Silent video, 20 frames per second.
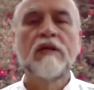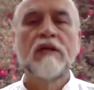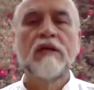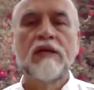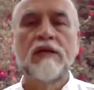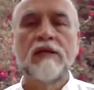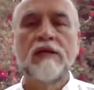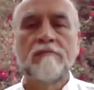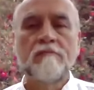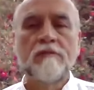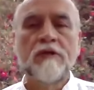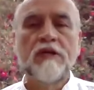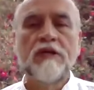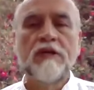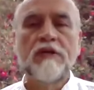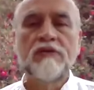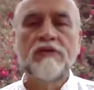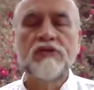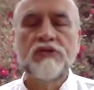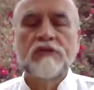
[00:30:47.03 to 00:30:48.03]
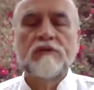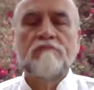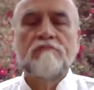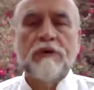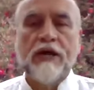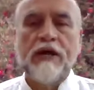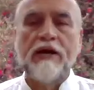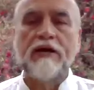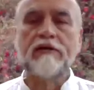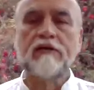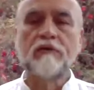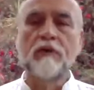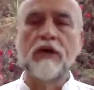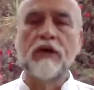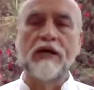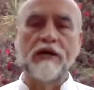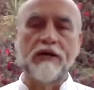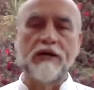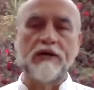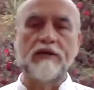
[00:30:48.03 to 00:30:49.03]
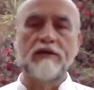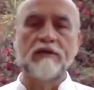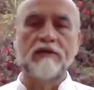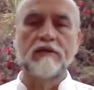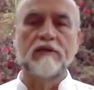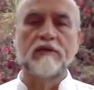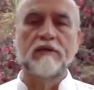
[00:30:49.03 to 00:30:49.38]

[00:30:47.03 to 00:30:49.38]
And it means to back away